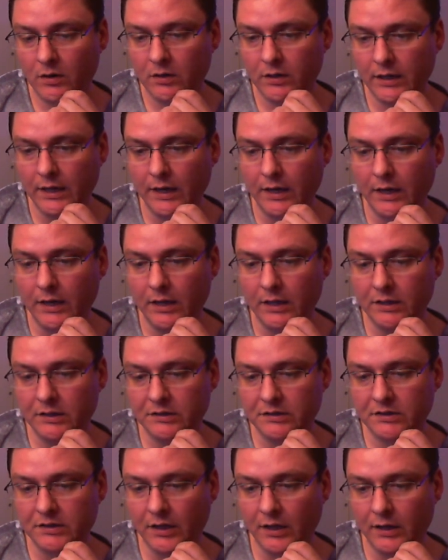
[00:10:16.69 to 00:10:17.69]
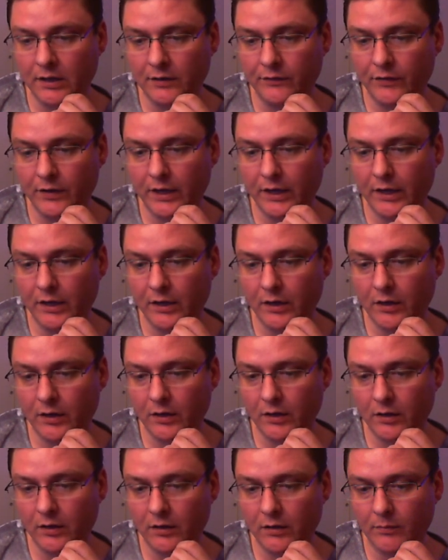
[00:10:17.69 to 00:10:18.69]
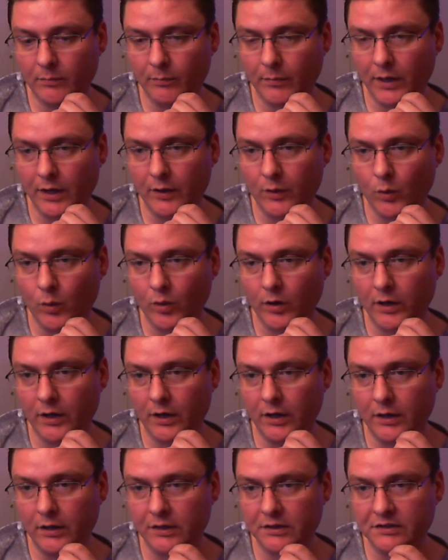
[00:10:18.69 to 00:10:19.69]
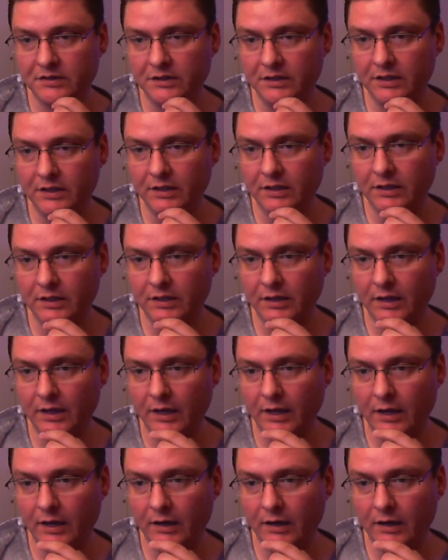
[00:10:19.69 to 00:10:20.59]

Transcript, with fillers: yeah, it is kind of a uh, minority to see